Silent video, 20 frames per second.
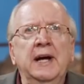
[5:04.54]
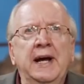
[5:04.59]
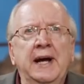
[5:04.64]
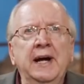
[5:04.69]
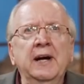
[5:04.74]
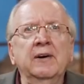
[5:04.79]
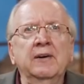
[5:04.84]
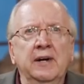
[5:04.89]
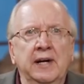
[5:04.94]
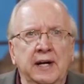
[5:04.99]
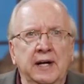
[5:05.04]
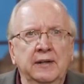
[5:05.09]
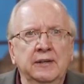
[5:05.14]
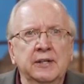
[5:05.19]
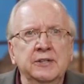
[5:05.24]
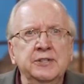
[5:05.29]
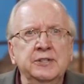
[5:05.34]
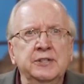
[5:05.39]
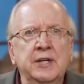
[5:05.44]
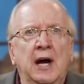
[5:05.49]

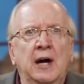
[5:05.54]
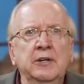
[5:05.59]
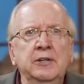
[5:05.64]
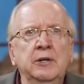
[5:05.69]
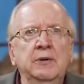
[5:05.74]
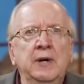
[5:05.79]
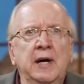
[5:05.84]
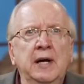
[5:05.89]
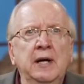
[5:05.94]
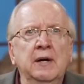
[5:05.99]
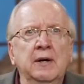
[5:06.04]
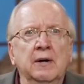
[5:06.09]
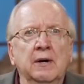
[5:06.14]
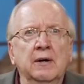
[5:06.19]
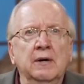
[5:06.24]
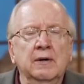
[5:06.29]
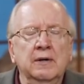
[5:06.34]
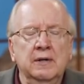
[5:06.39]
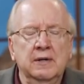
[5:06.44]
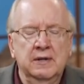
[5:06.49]
hearing. This is how you
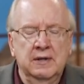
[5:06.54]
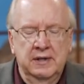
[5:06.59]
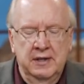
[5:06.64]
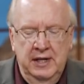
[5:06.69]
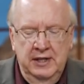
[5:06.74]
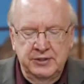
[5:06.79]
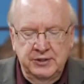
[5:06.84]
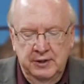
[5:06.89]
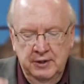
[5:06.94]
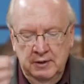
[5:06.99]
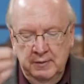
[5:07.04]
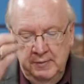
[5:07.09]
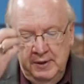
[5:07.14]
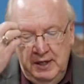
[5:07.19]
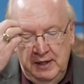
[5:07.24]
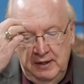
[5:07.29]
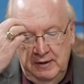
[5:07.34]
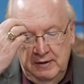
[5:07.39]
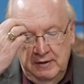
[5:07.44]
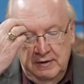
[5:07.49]
hear. It's going to
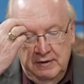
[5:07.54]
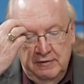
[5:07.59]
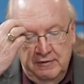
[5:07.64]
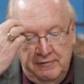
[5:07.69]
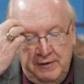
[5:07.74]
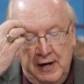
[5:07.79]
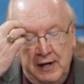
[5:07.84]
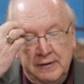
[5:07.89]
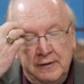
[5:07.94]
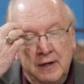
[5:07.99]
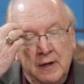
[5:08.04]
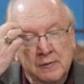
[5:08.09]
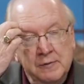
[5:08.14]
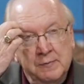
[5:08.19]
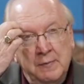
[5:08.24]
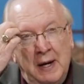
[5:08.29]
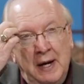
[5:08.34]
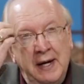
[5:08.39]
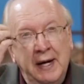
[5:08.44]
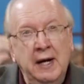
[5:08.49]
be faith
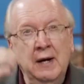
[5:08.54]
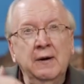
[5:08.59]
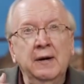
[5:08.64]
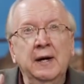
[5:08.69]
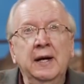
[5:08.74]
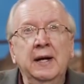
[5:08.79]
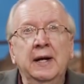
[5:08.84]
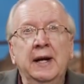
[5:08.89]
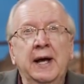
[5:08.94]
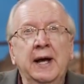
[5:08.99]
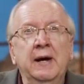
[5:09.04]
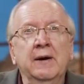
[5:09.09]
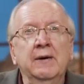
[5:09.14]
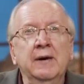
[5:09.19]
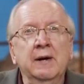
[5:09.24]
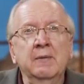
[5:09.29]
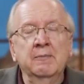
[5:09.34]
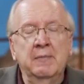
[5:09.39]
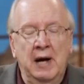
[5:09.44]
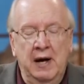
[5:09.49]
comes by hearing, and
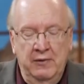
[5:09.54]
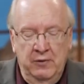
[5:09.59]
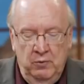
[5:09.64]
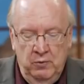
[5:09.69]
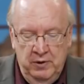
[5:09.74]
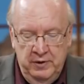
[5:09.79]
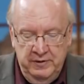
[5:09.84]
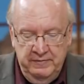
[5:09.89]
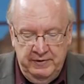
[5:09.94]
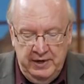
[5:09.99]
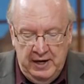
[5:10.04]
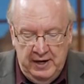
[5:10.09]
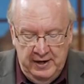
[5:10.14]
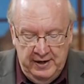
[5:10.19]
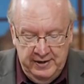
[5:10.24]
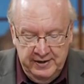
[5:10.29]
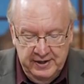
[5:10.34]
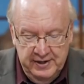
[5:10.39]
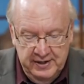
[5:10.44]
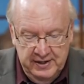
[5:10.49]
hearing by the Word of
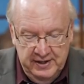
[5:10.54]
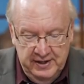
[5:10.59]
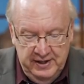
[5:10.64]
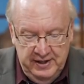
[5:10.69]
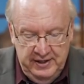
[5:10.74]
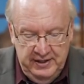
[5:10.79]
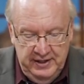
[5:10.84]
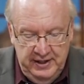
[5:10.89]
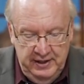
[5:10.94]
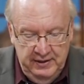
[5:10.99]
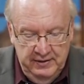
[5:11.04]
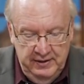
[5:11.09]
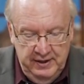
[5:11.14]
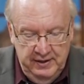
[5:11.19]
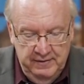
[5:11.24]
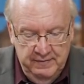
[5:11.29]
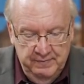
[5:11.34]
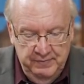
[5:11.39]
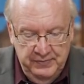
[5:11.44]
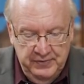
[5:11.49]
God. And here
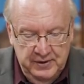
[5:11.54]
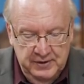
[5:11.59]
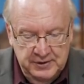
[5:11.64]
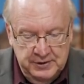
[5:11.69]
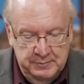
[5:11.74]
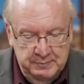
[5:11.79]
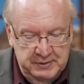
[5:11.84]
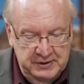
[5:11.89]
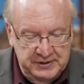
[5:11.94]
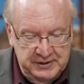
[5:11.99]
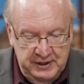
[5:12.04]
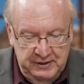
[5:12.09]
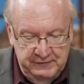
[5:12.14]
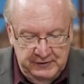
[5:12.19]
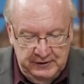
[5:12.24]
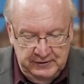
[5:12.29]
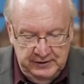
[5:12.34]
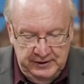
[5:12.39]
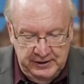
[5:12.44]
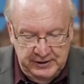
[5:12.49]
he
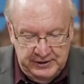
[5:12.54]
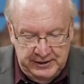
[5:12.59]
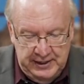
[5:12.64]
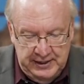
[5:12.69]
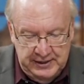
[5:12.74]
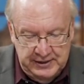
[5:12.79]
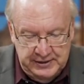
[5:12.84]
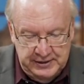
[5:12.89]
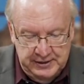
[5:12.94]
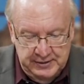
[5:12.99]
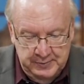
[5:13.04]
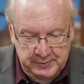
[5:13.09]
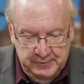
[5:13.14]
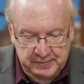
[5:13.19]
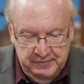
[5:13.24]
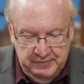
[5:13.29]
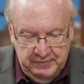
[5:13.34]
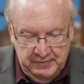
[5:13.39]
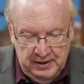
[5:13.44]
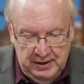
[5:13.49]
specifically says
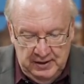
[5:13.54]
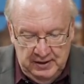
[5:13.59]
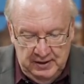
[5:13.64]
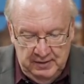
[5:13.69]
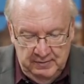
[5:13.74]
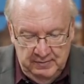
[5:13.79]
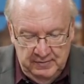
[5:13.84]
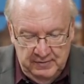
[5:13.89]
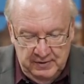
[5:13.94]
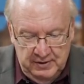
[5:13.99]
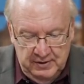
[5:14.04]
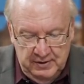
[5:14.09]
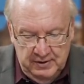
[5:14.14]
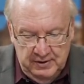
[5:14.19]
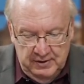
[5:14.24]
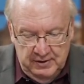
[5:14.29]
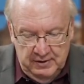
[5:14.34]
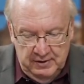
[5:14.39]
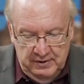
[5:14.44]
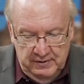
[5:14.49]

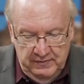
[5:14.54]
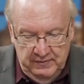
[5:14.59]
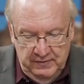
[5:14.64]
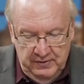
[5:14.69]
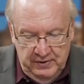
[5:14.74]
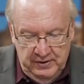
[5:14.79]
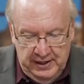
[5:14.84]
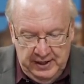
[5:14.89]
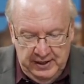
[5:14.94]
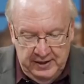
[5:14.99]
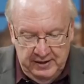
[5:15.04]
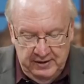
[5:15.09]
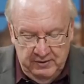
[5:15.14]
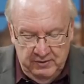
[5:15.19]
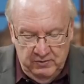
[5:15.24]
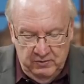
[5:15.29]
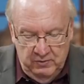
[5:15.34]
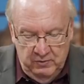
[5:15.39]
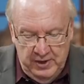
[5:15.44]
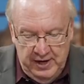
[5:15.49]
that
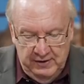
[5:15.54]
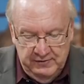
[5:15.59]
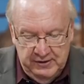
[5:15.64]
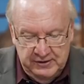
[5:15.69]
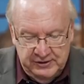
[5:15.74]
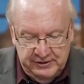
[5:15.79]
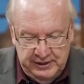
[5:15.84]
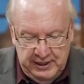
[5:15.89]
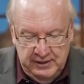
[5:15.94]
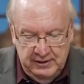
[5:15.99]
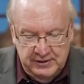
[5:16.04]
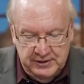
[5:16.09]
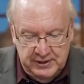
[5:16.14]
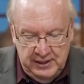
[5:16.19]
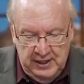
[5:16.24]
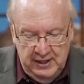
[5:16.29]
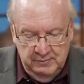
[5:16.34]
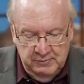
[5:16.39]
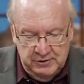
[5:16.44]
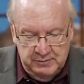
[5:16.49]
we have the
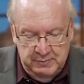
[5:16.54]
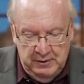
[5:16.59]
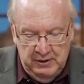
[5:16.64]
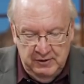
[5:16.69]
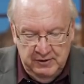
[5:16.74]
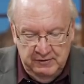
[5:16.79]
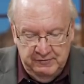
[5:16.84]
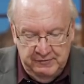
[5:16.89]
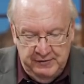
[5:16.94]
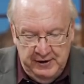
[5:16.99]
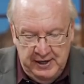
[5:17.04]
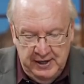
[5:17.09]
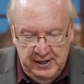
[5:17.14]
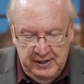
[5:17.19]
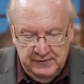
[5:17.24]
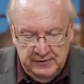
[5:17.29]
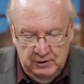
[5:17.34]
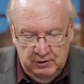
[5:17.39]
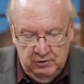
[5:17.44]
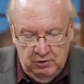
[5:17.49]
same spirit of
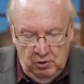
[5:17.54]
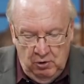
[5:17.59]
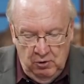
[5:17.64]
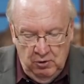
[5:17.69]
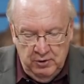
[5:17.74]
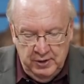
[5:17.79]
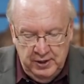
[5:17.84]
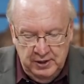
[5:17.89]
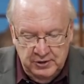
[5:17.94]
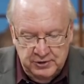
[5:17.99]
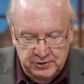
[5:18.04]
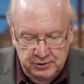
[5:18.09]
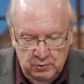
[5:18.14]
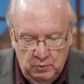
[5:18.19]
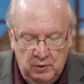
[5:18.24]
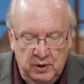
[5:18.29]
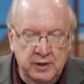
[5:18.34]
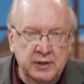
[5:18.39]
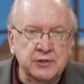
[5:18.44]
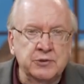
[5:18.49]
faith according
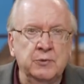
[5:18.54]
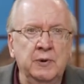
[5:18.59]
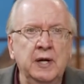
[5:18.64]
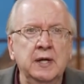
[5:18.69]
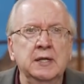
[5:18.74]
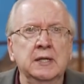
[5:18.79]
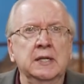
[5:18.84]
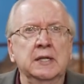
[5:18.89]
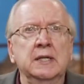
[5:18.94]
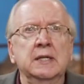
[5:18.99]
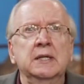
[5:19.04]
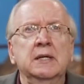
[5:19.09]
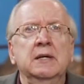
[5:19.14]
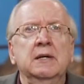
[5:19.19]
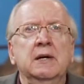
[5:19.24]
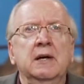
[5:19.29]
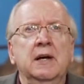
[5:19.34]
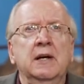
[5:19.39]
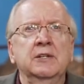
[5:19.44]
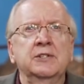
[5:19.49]
to what is written.
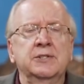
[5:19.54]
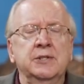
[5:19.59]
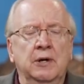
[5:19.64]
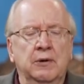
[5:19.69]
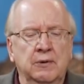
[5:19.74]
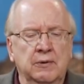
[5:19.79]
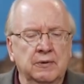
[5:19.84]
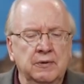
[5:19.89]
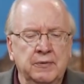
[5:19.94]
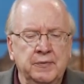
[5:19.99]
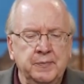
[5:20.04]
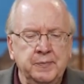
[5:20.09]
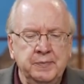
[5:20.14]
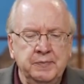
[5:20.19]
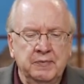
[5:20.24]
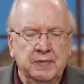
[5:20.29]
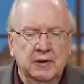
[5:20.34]
And so